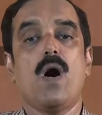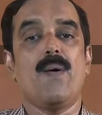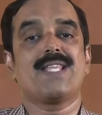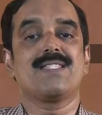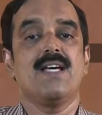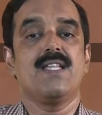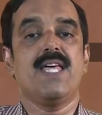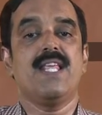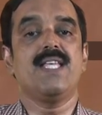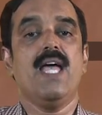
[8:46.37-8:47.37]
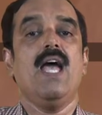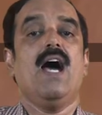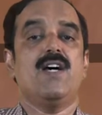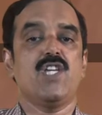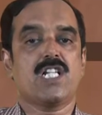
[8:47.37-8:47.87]
hours there is a
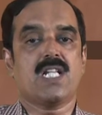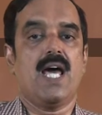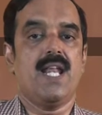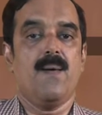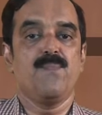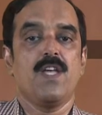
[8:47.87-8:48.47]
adisthana.